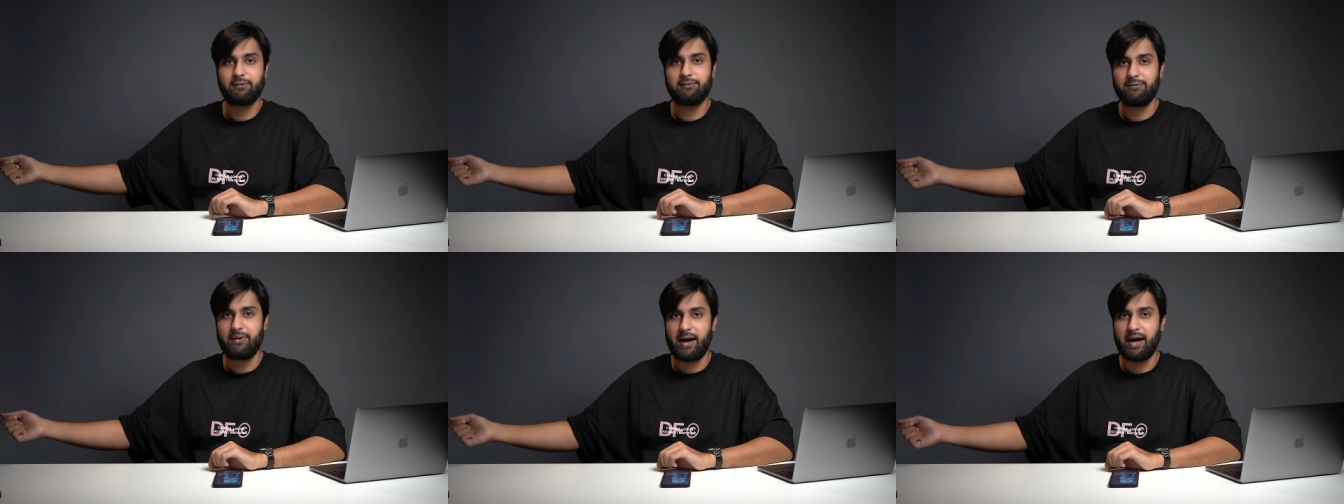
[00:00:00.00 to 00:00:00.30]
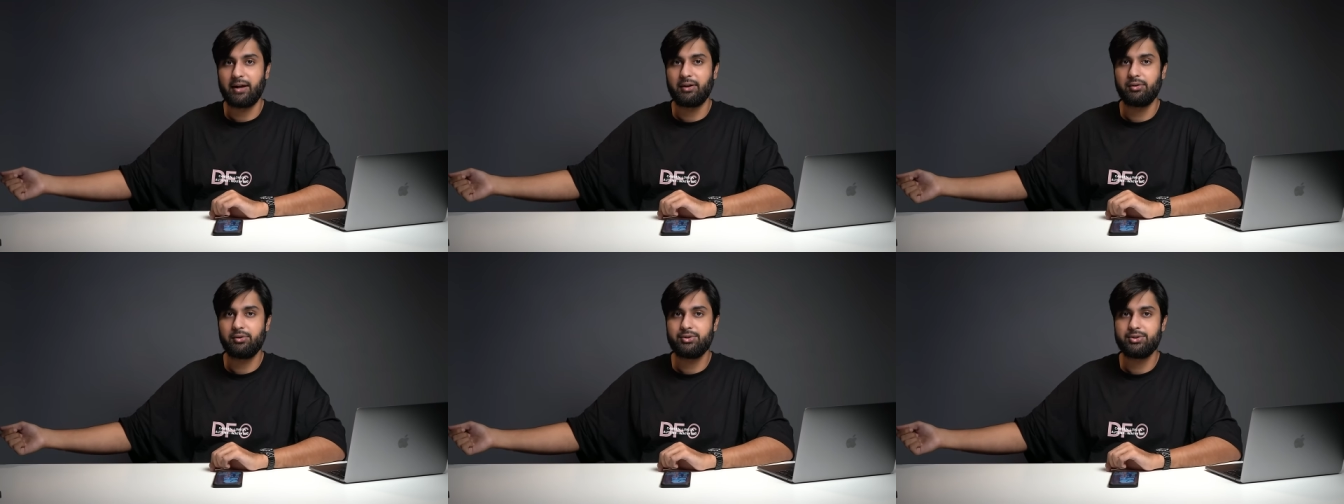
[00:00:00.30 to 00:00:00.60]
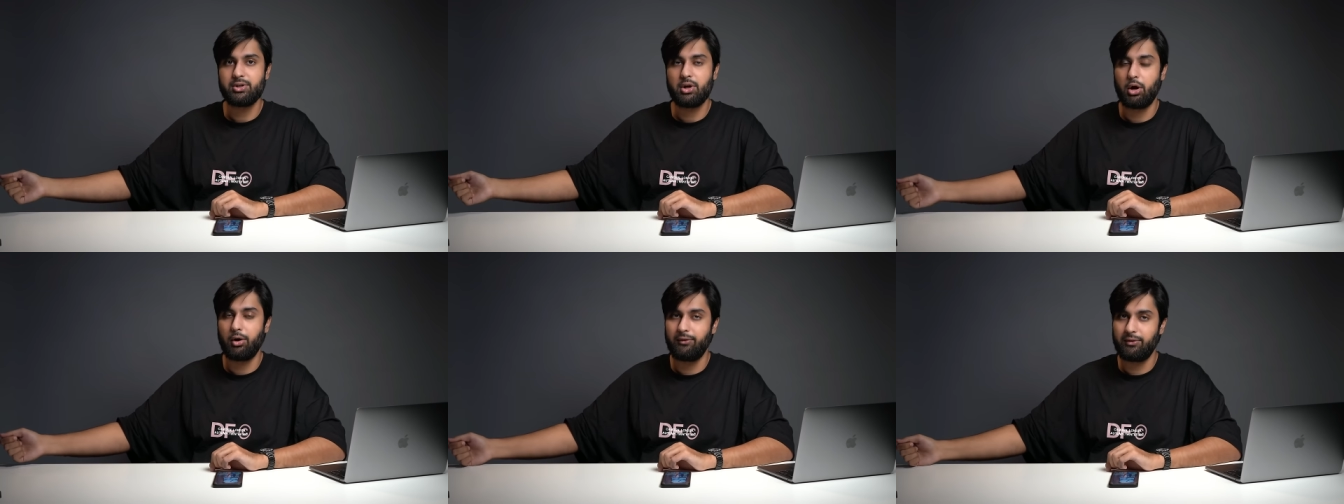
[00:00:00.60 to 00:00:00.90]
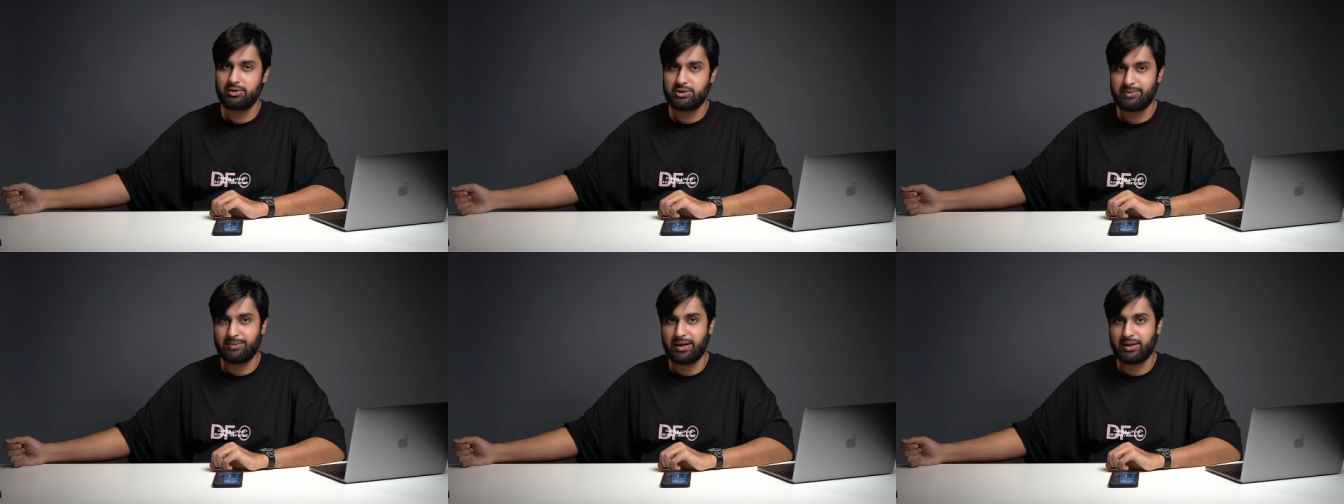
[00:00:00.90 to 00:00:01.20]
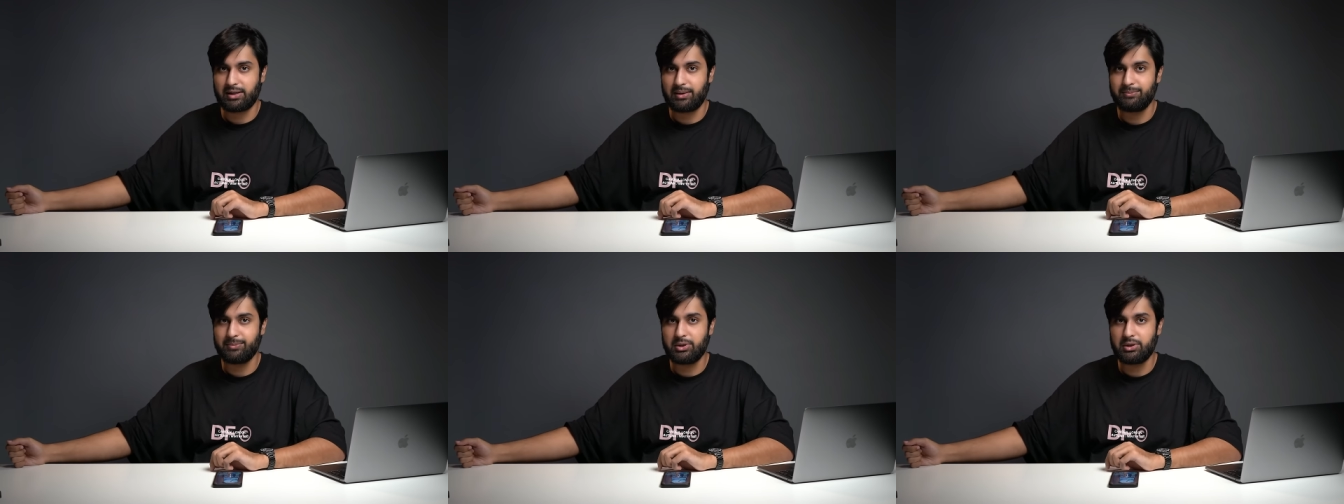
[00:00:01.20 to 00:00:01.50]
files over to my
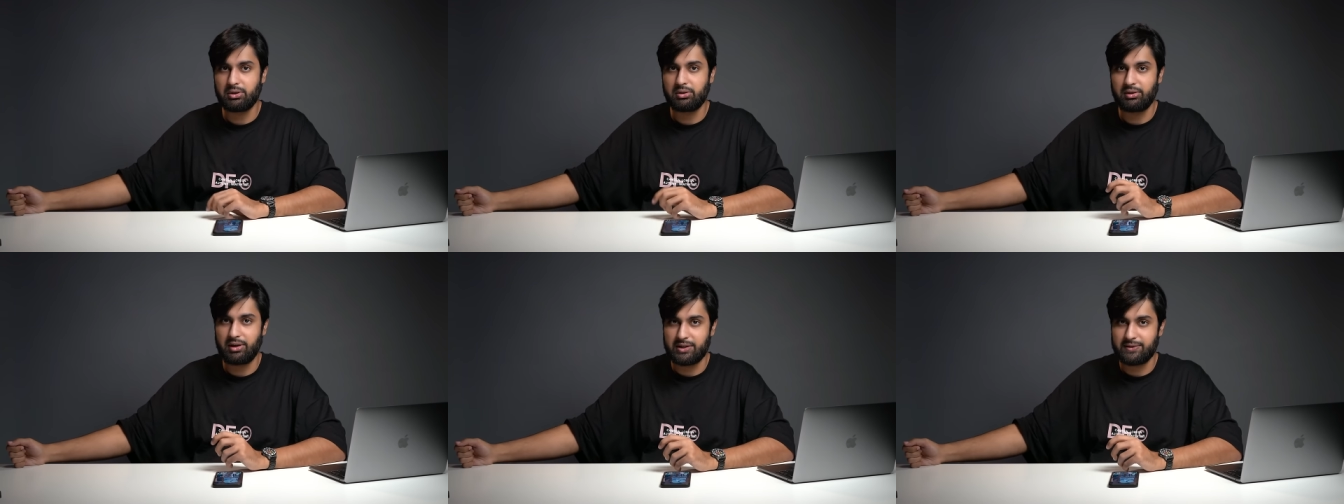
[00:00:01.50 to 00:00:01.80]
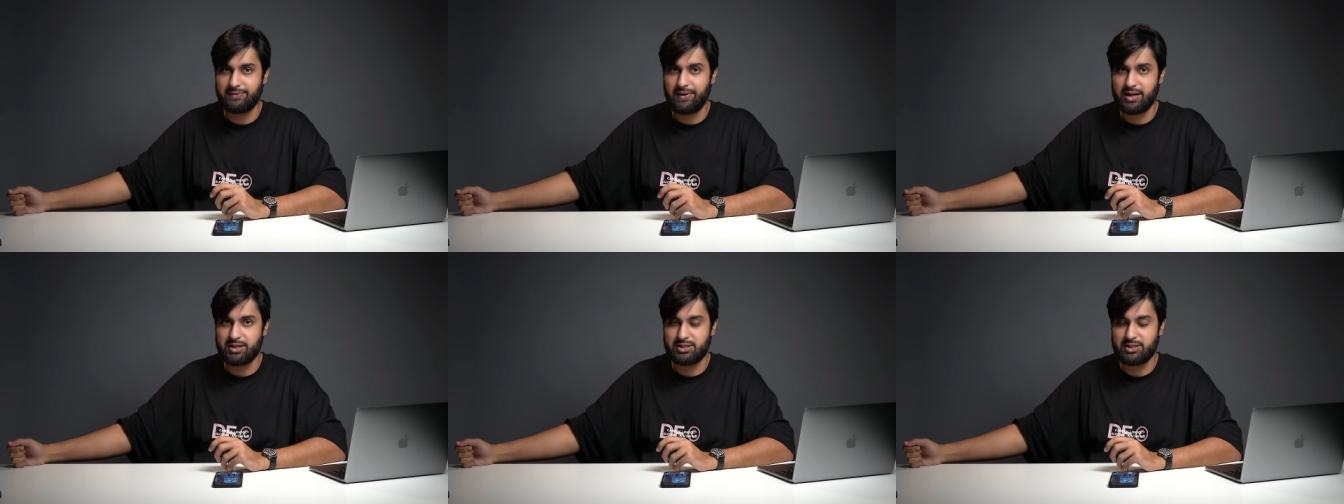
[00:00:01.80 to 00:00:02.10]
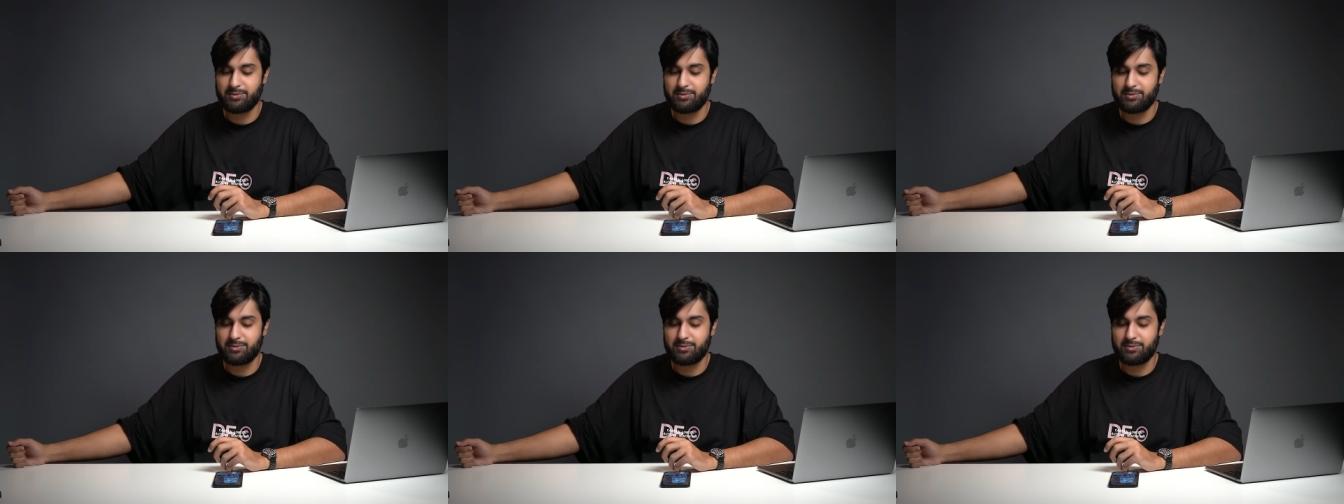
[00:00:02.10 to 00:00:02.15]
computer as fast